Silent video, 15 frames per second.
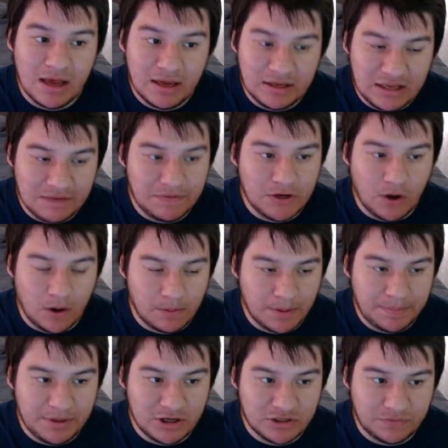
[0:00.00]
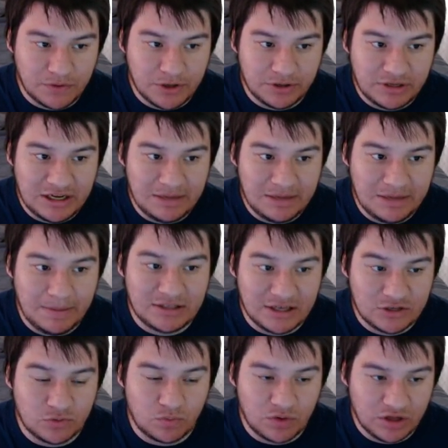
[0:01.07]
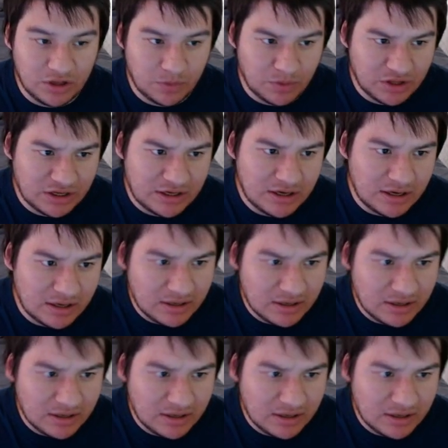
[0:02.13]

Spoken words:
giving armor pierce for your teammates is really, really good.